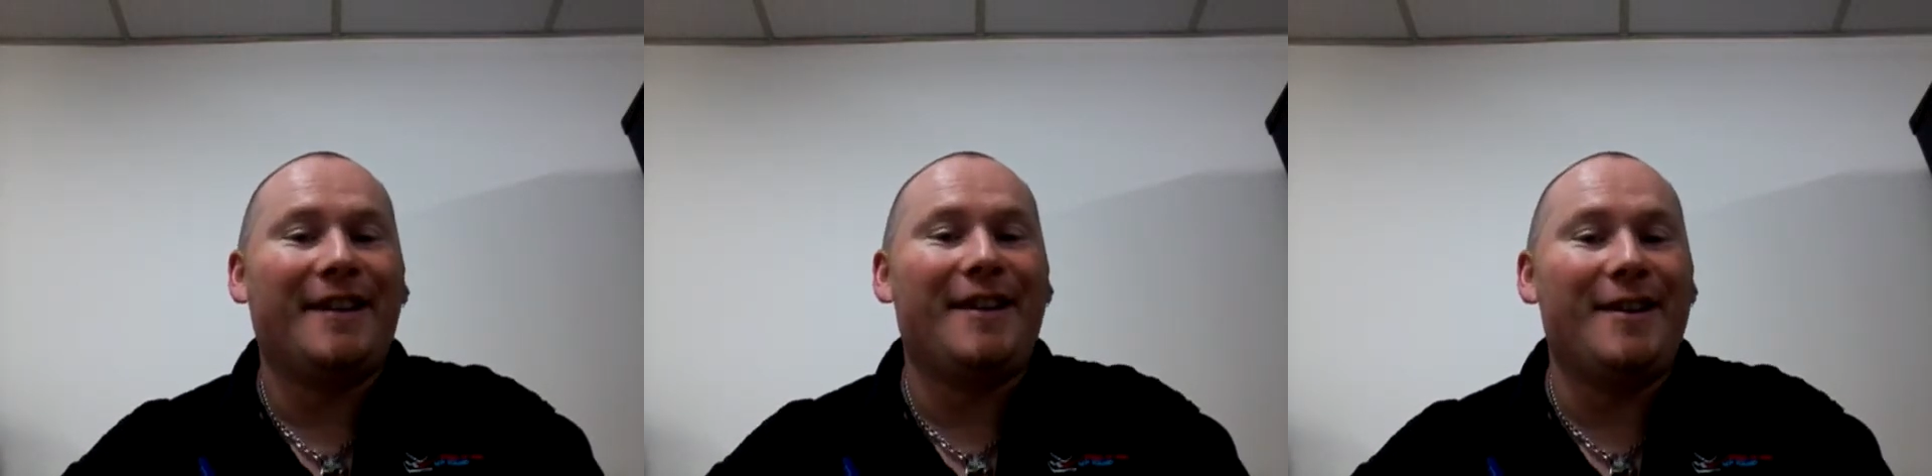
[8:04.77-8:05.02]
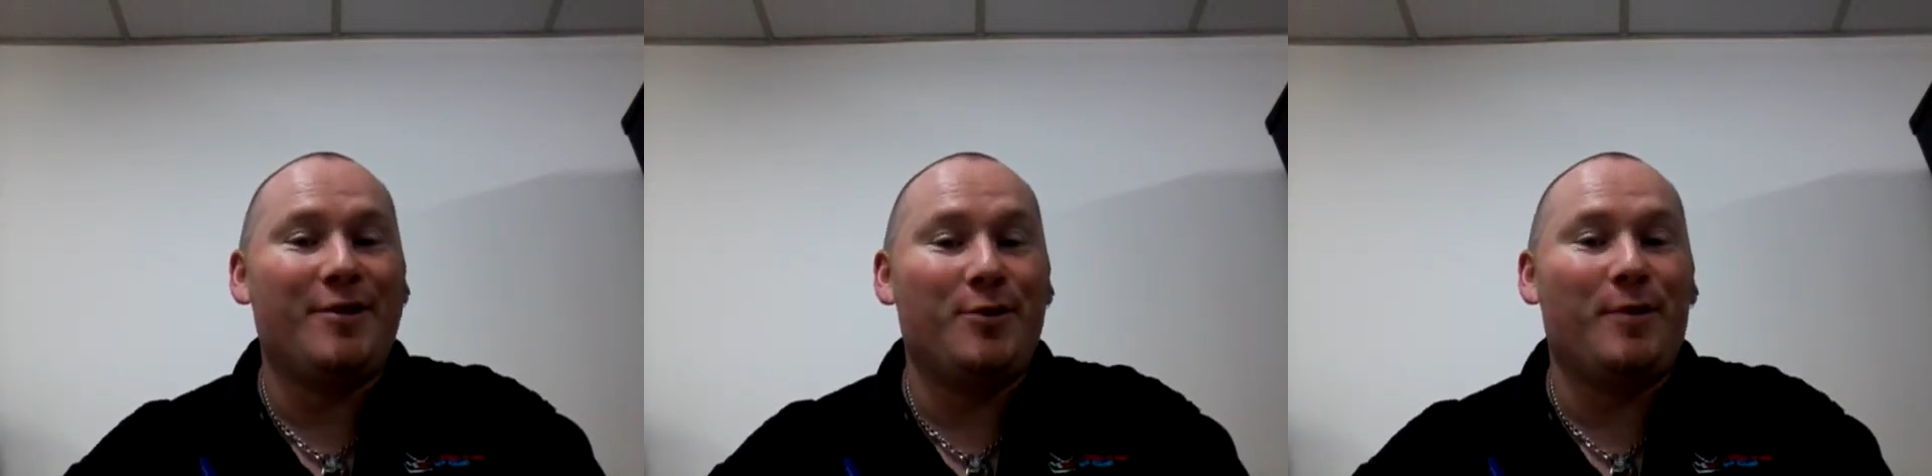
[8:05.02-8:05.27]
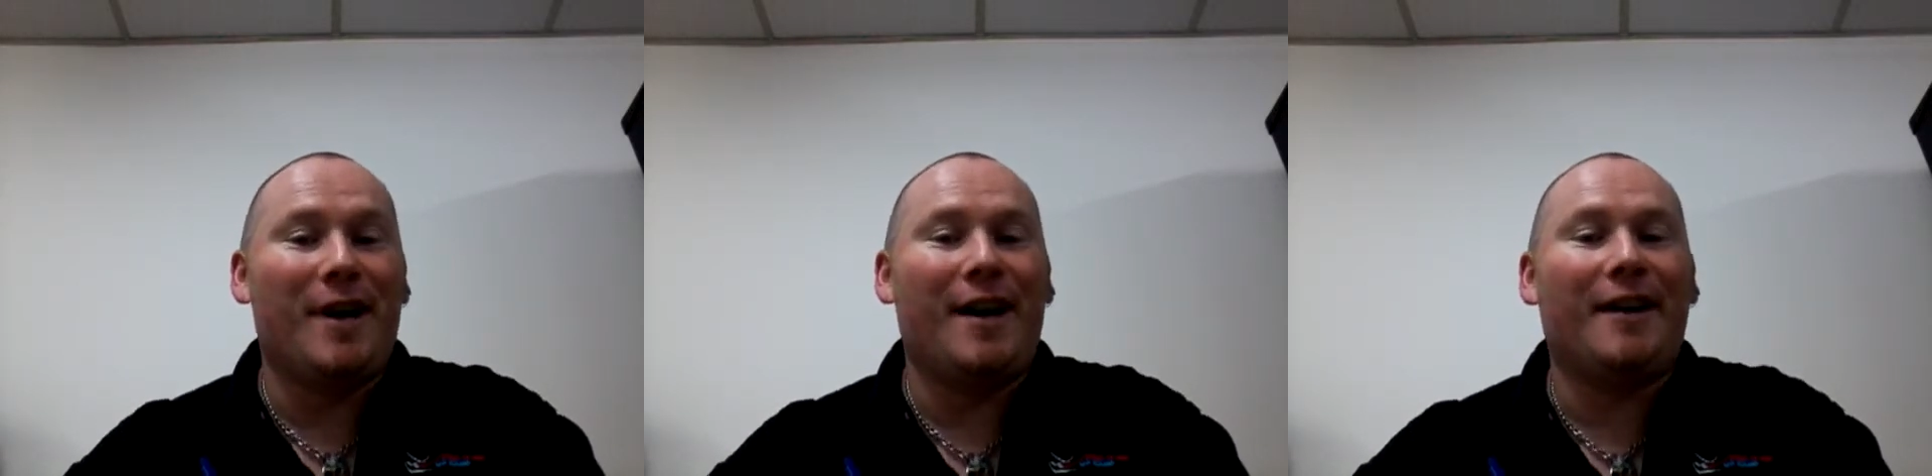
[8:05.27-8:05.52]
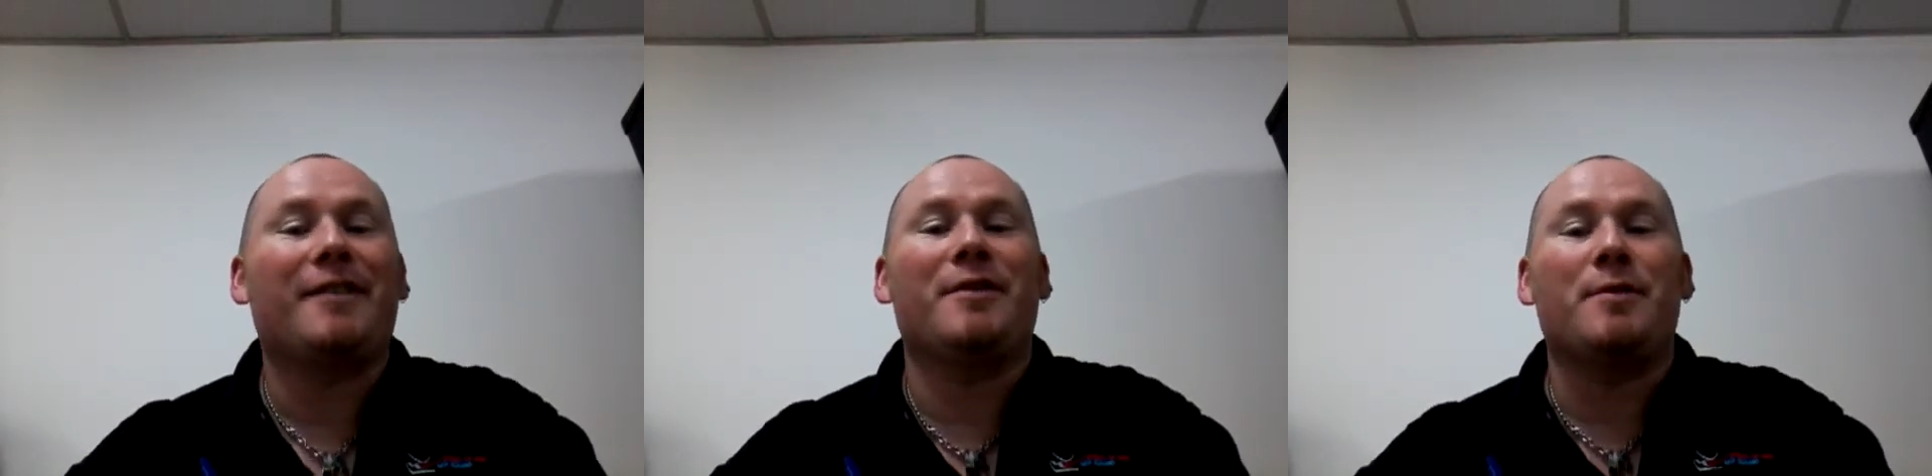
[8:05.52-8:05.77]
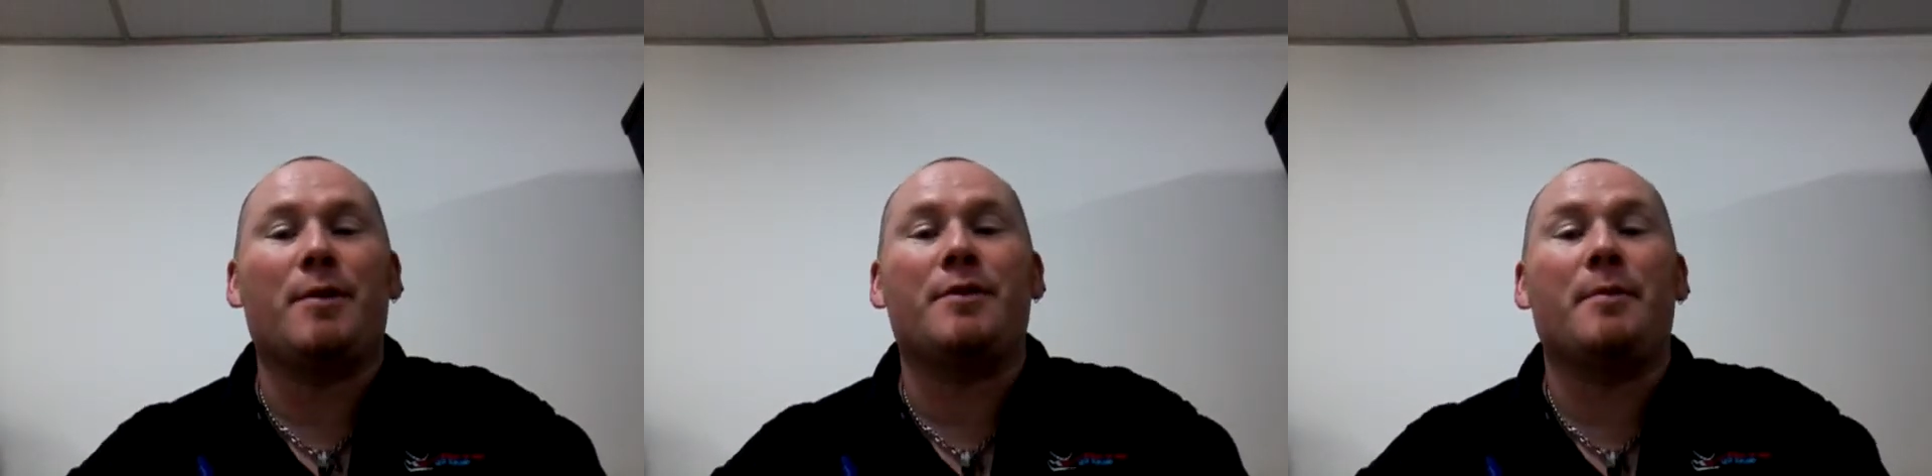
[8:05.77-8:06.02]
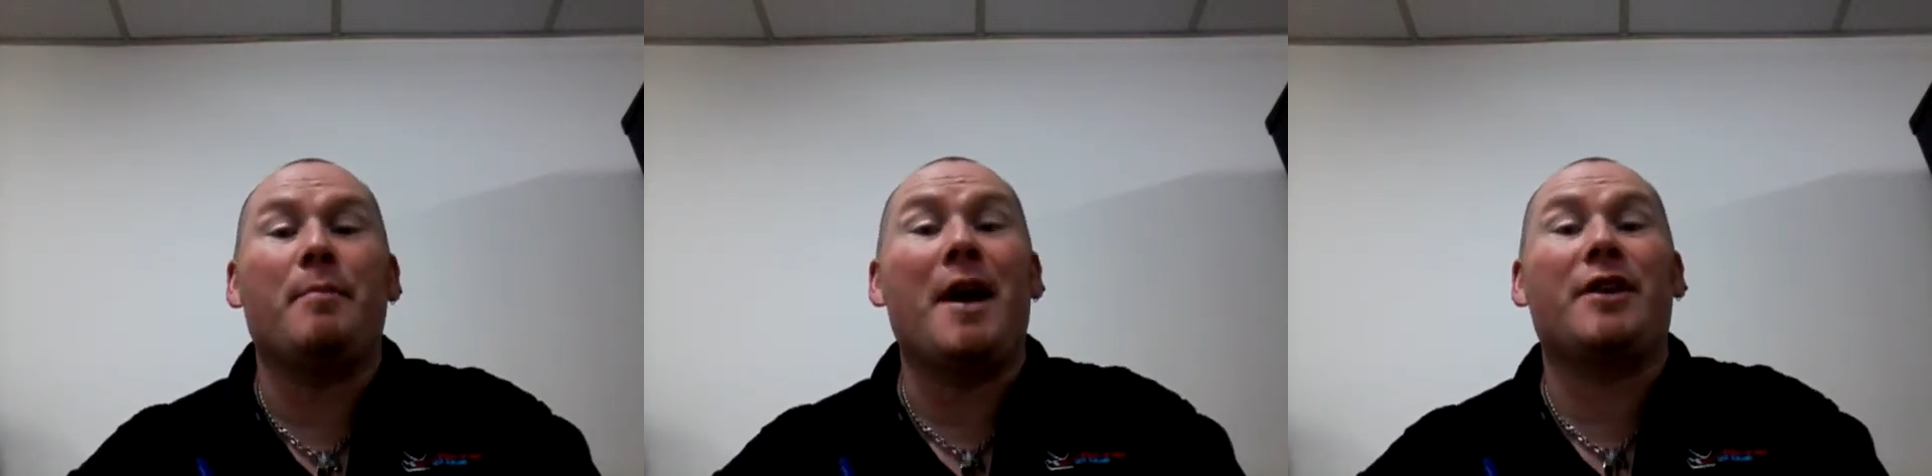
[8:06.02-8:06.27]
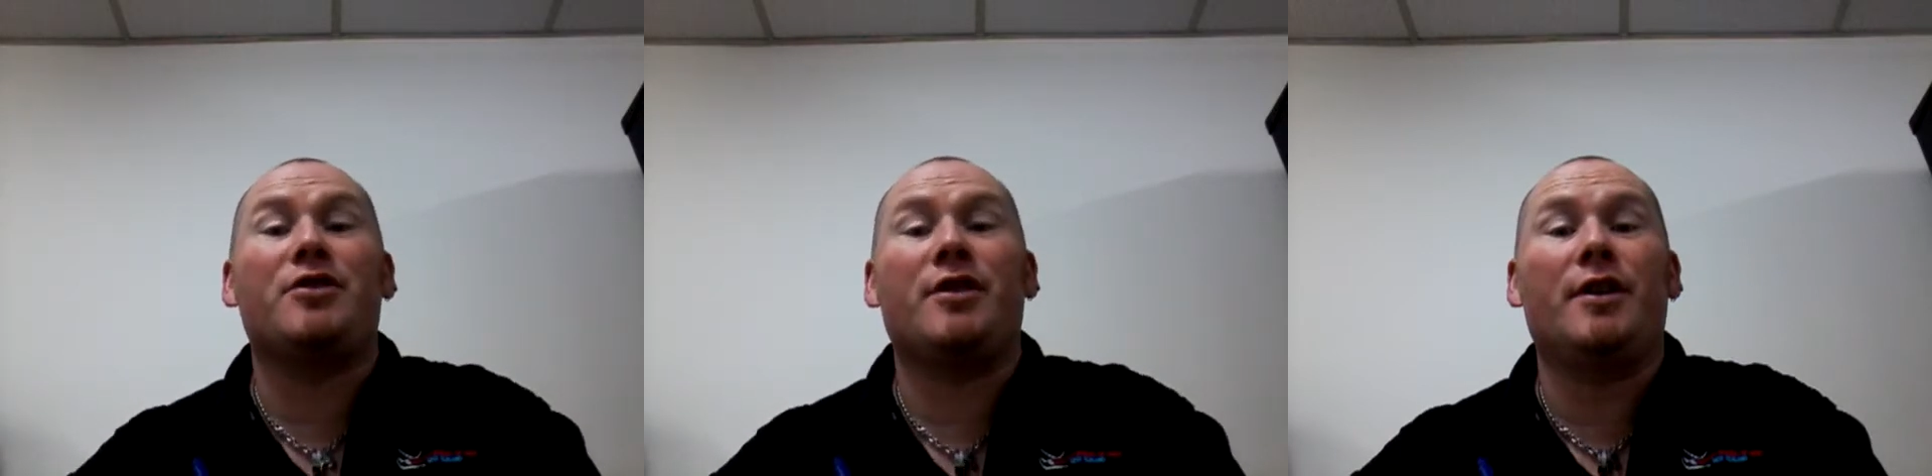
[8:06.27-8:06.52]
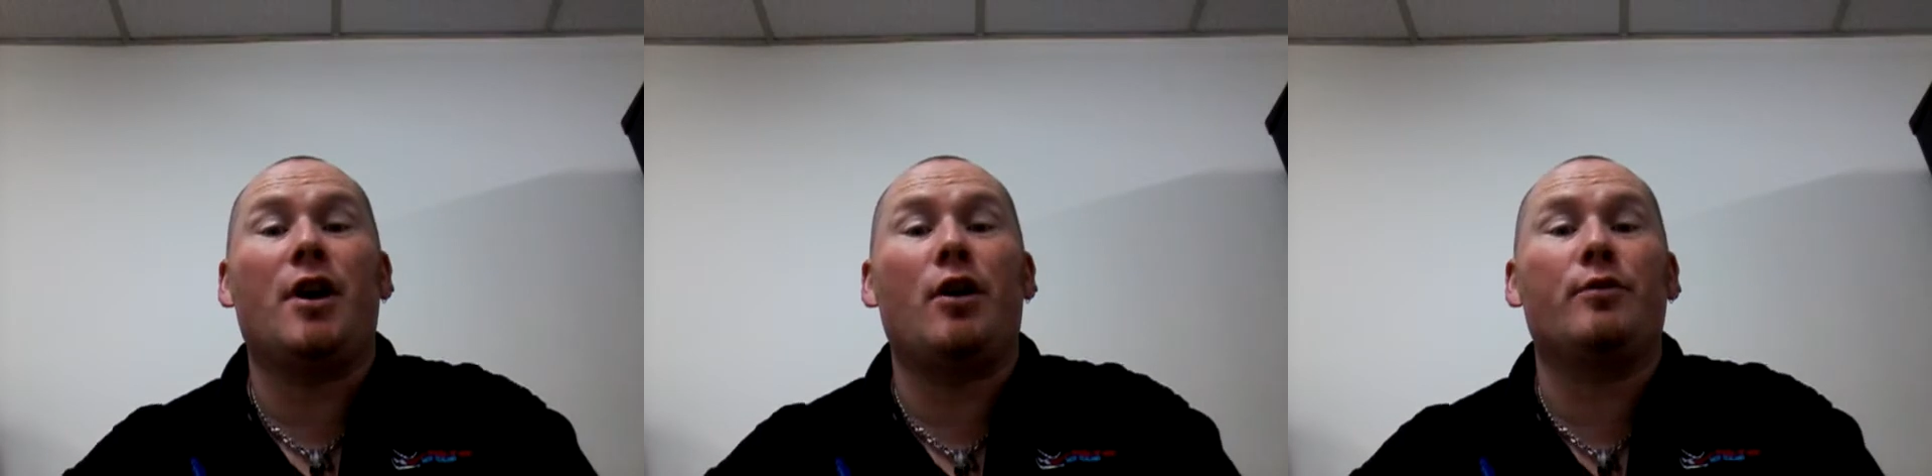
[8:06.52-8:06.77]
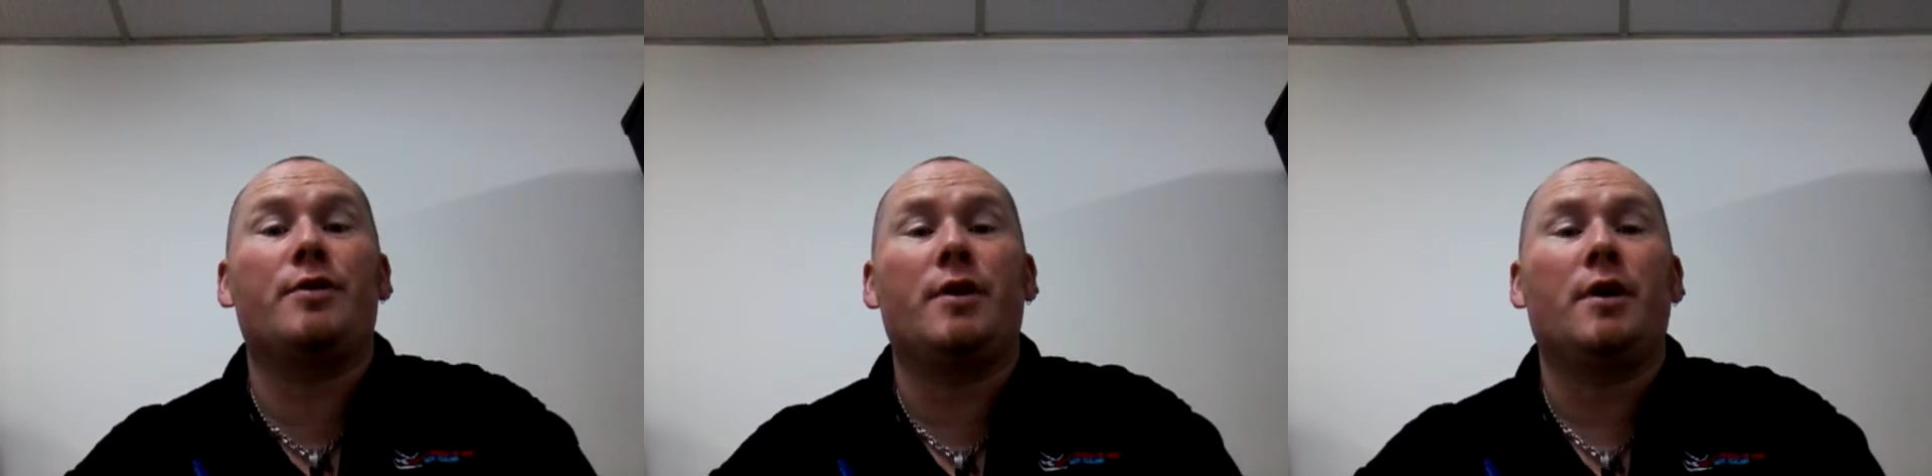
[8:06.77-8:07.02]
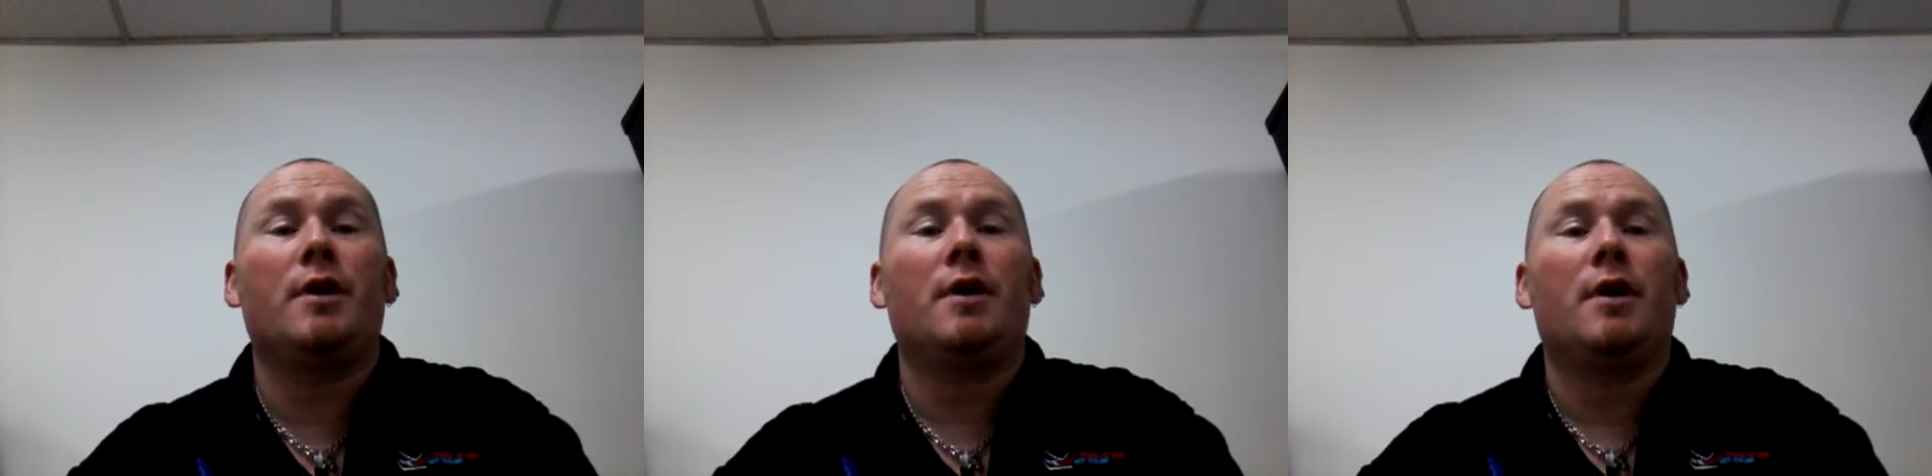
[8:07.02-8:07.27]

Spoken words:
Yes, you are. You're supposed to match the notes.